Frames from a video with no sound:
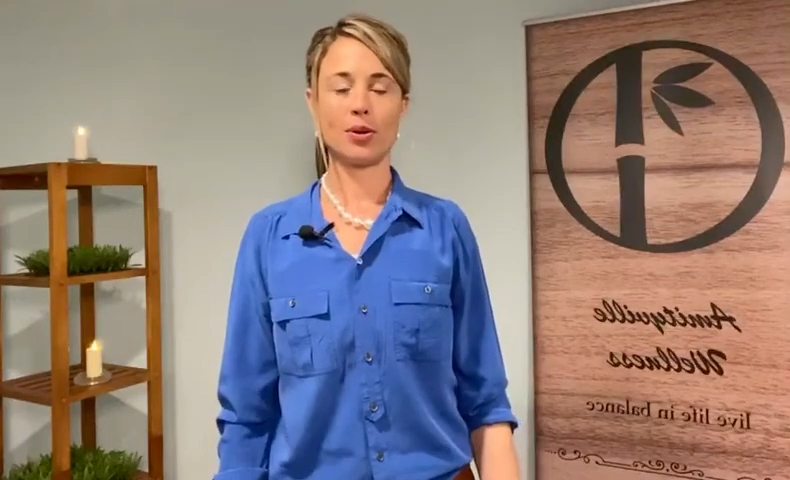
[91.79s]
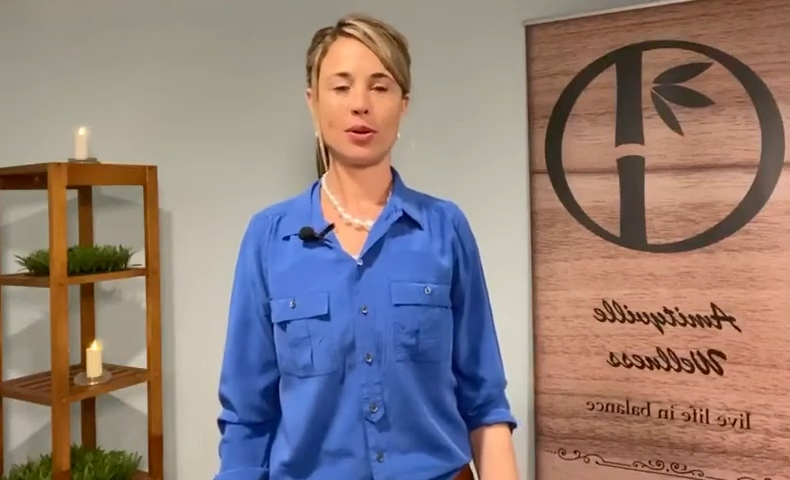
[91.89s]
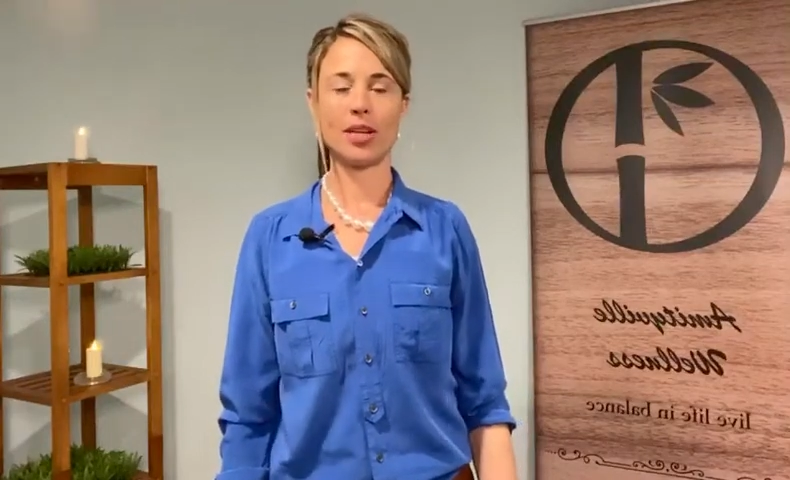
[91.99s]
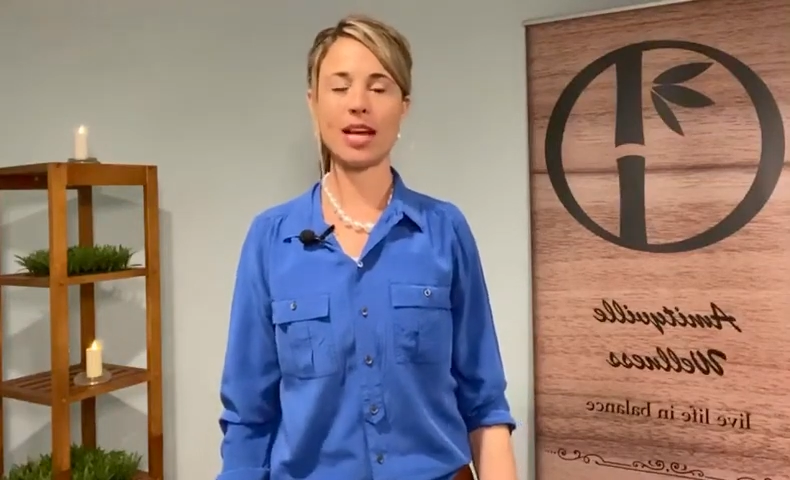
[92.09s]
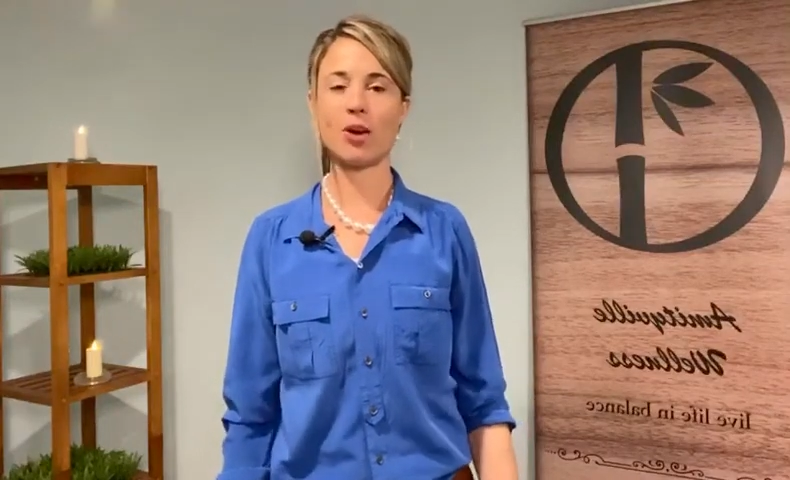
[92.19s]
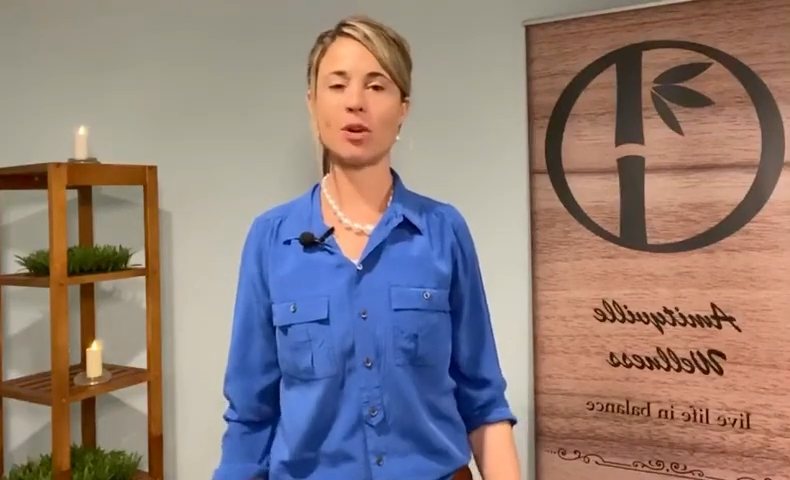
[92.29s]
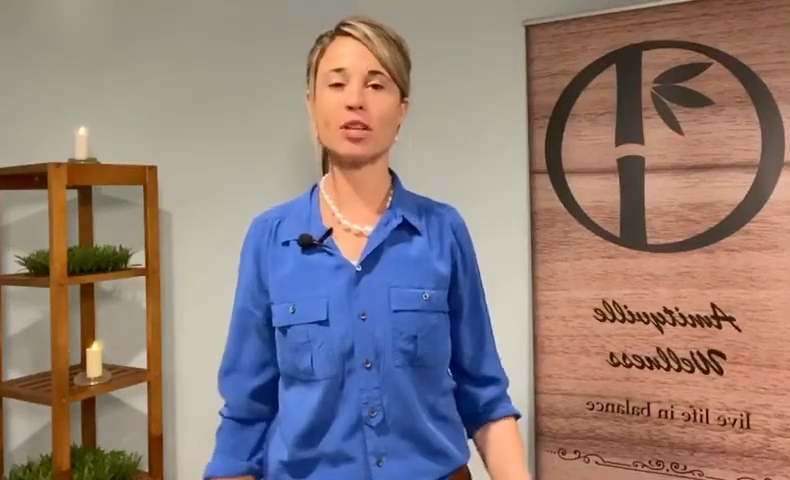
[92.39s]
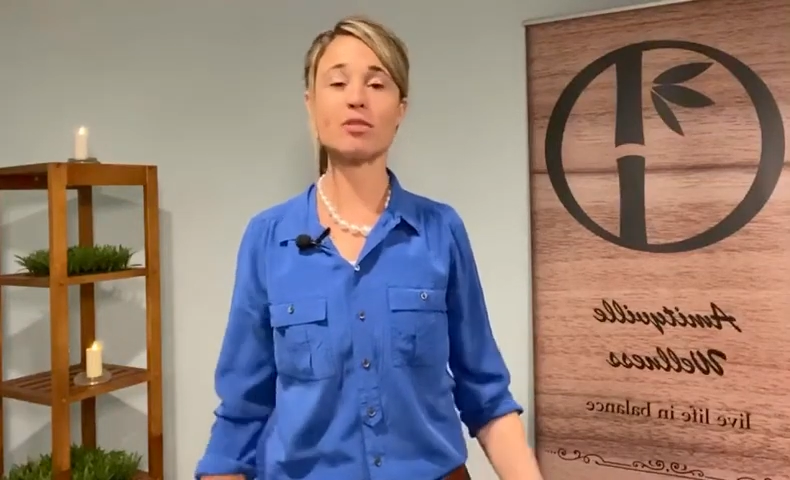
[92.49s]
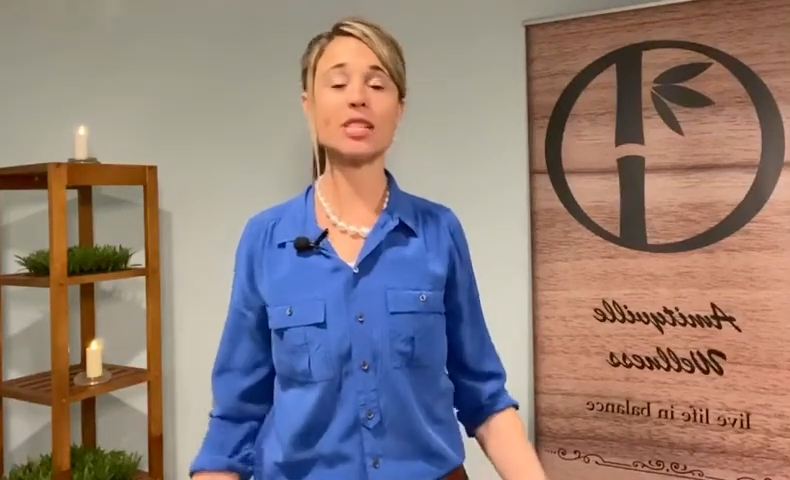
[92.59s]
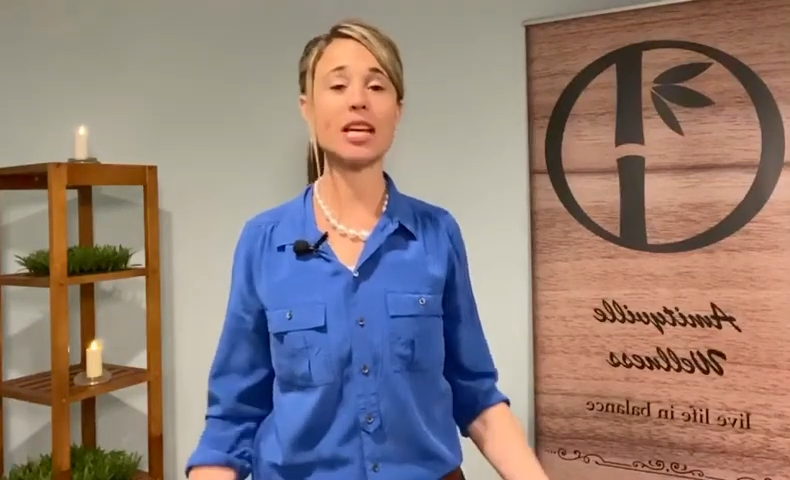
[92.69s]
Now, when you
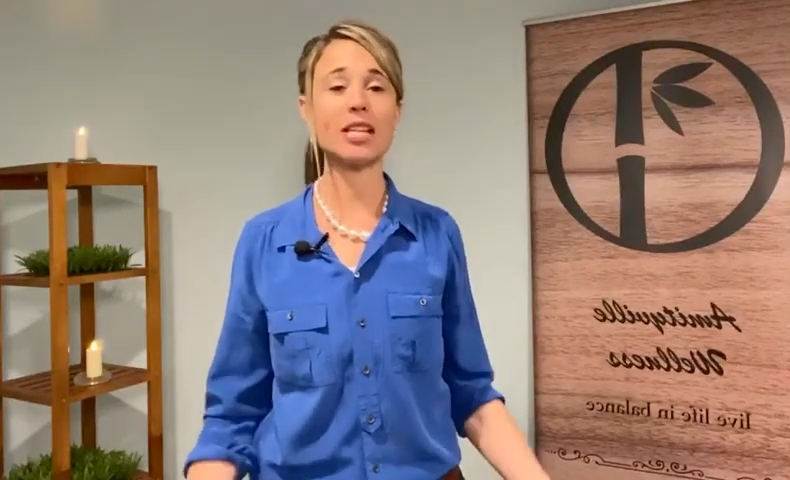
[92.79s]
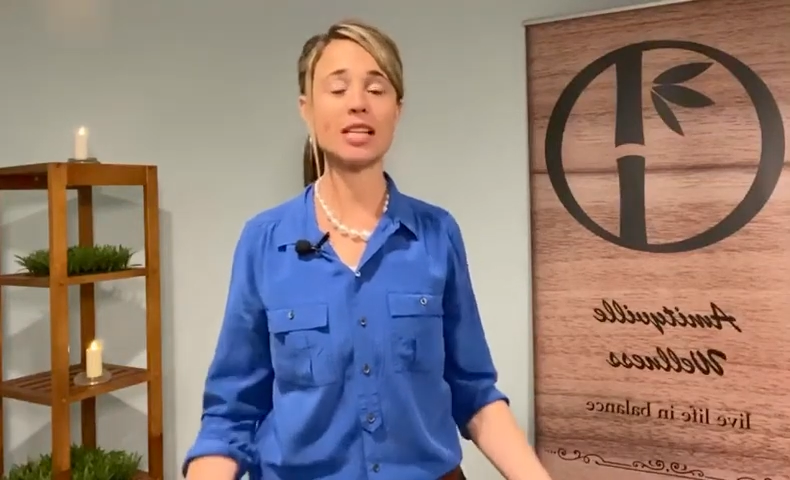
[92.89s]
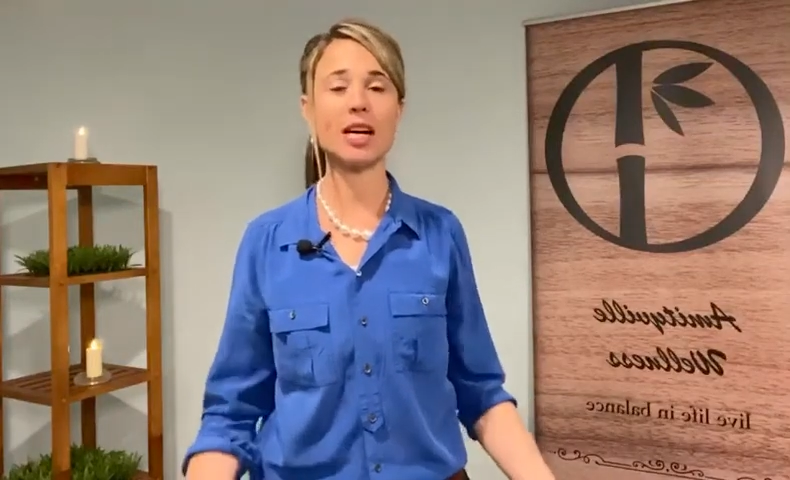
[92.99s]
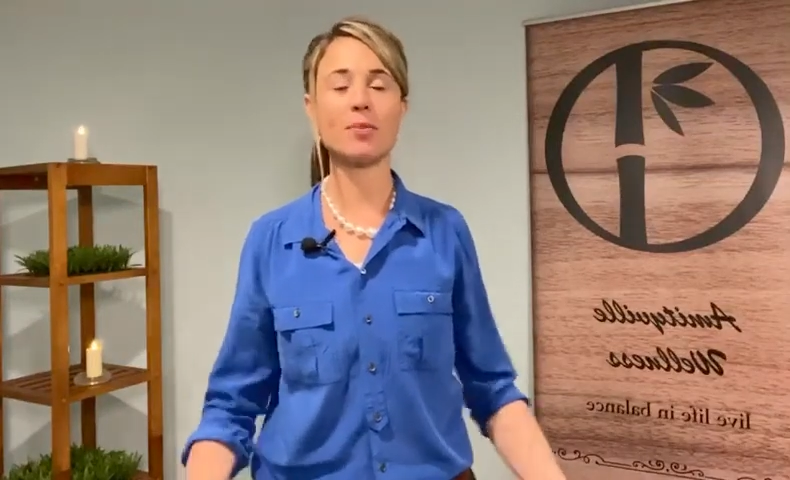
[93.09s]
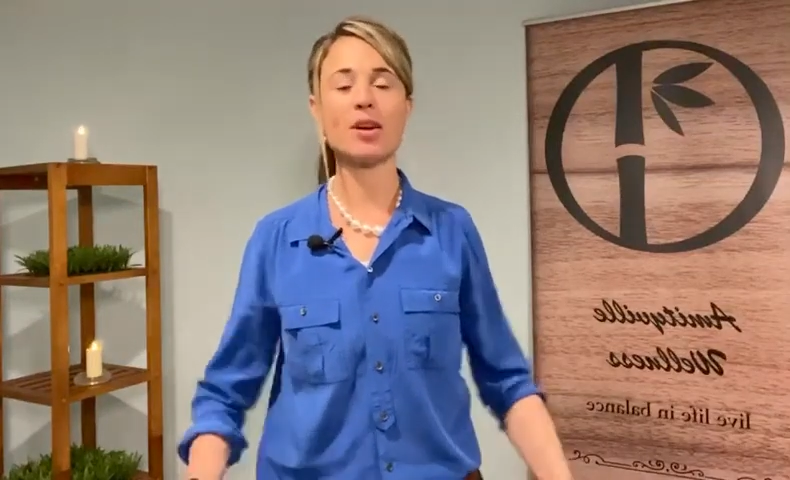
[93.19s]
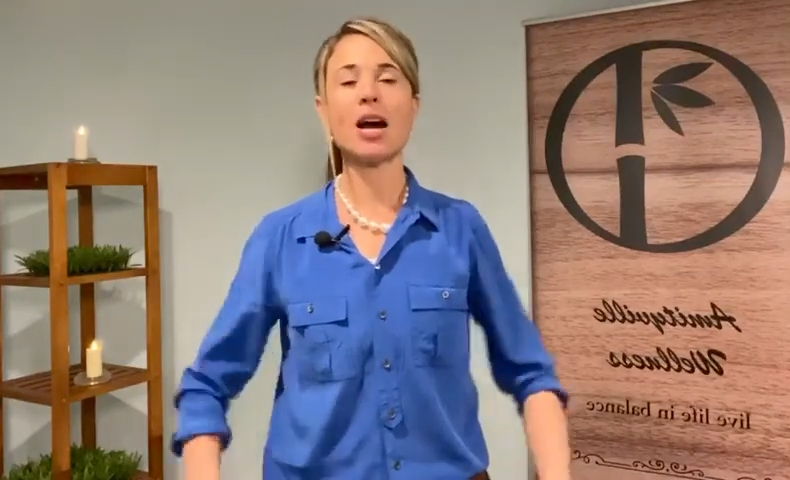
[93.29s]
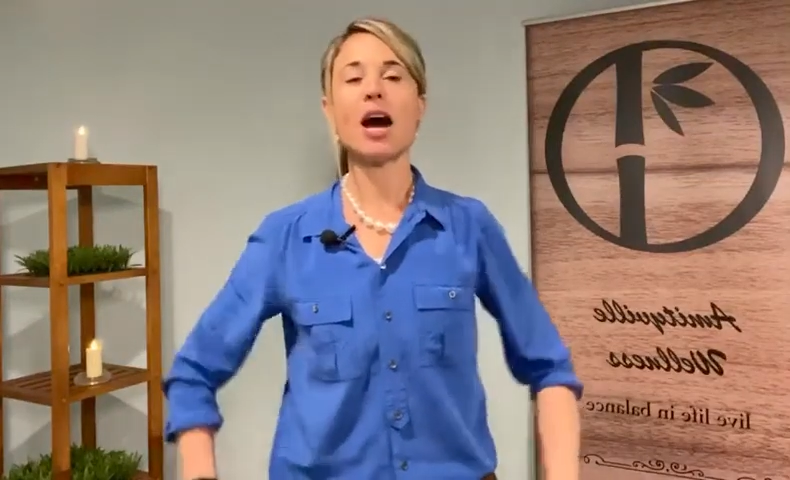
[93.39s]
stand up,